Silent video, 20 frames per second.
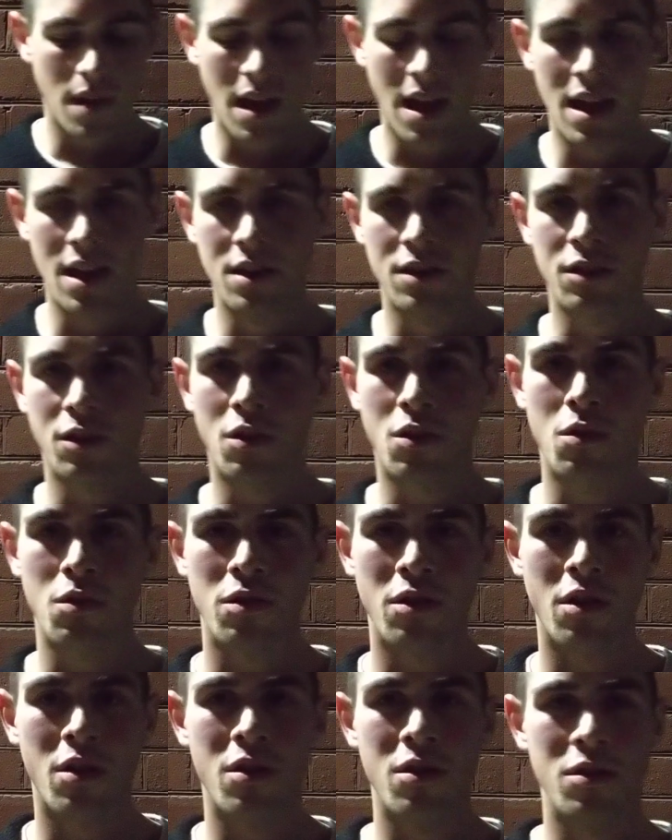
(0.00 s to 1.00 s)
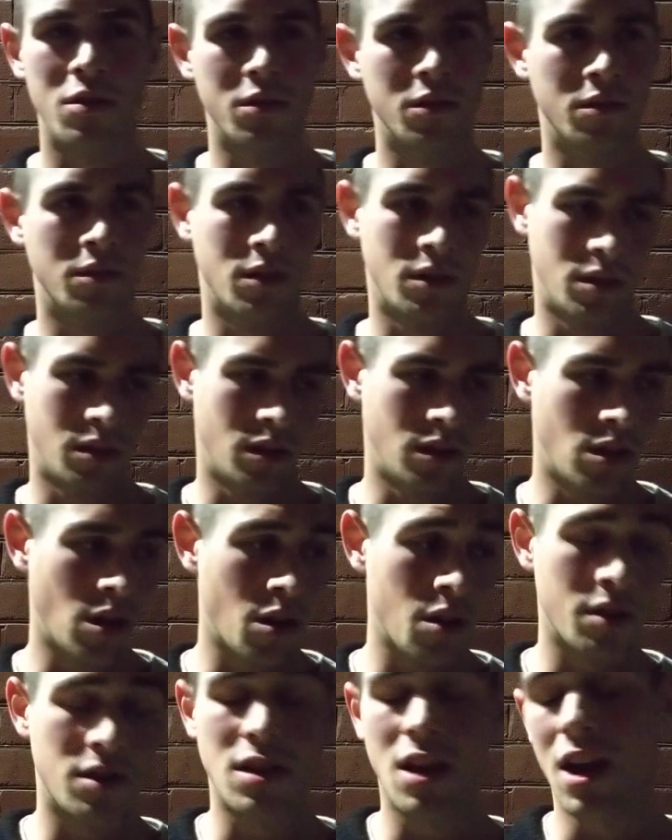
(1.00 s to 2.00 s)
And although a
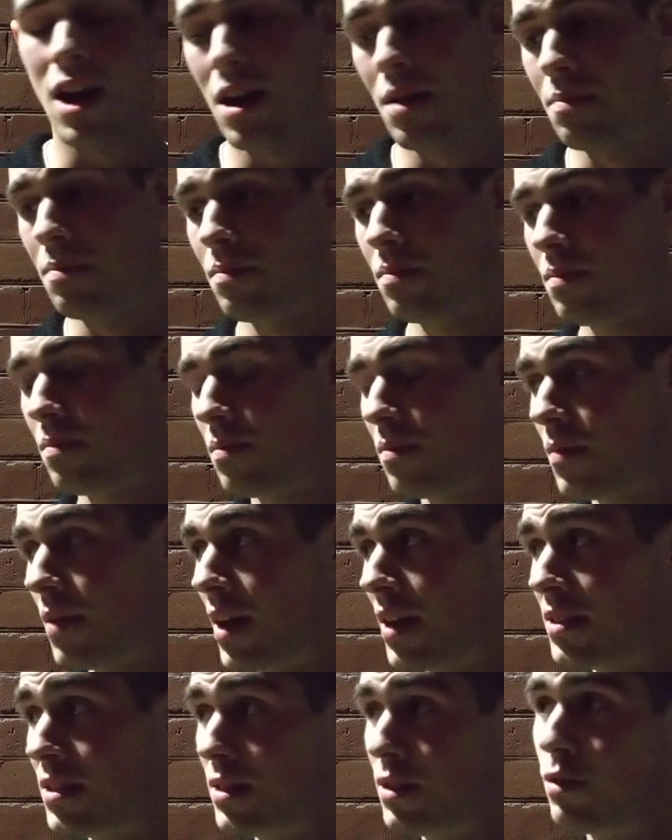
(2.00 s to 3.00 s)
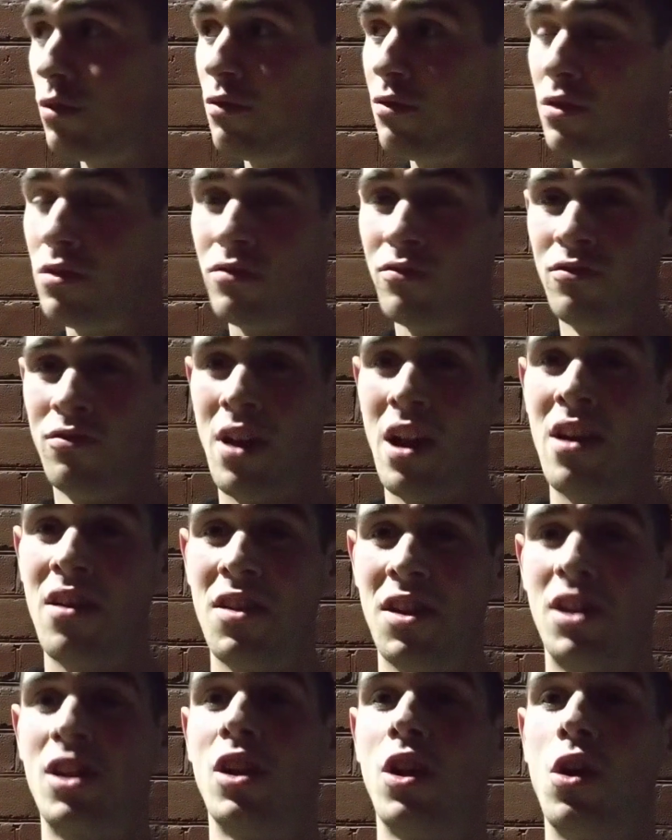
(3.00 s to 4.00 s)
lot of the time I still feel
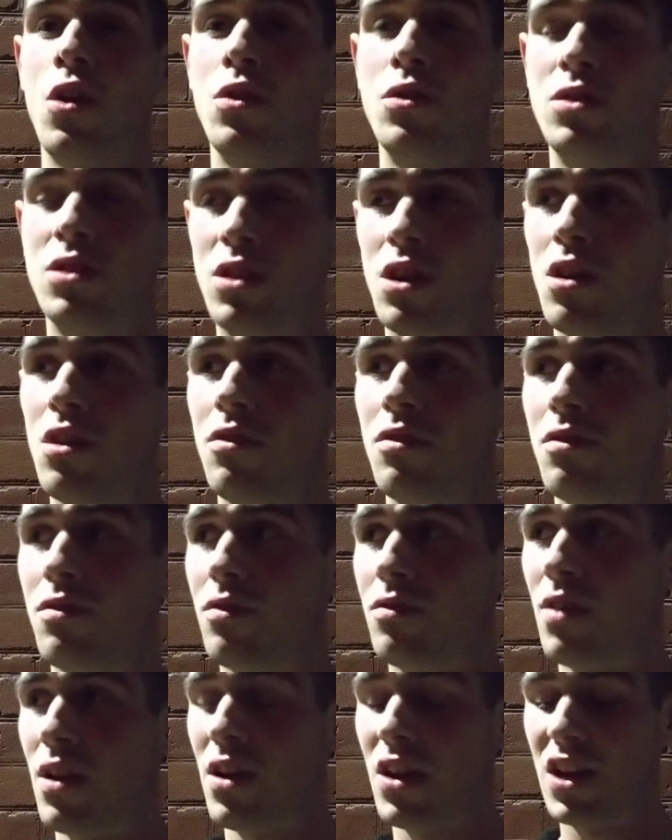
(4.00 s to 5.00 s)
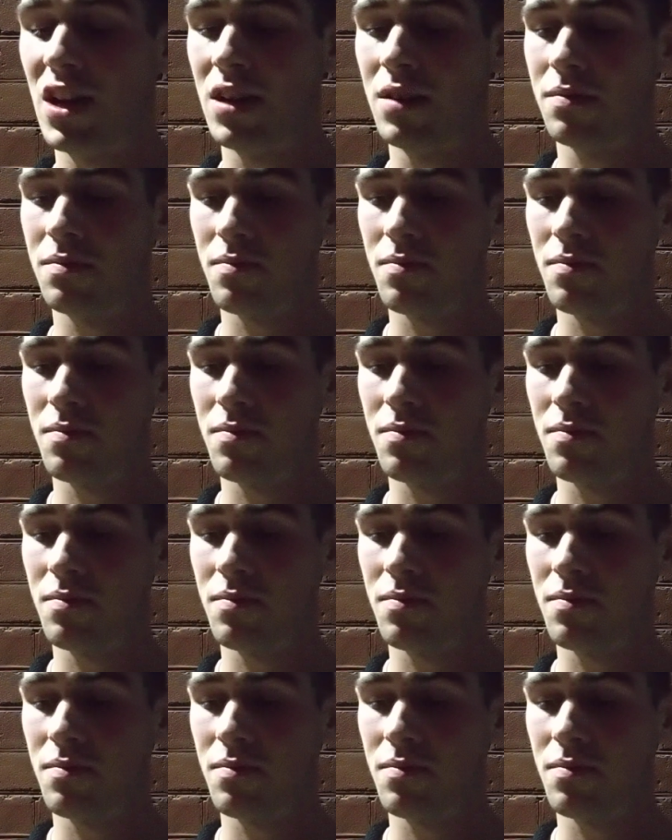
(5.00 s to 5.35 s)
very closed off, very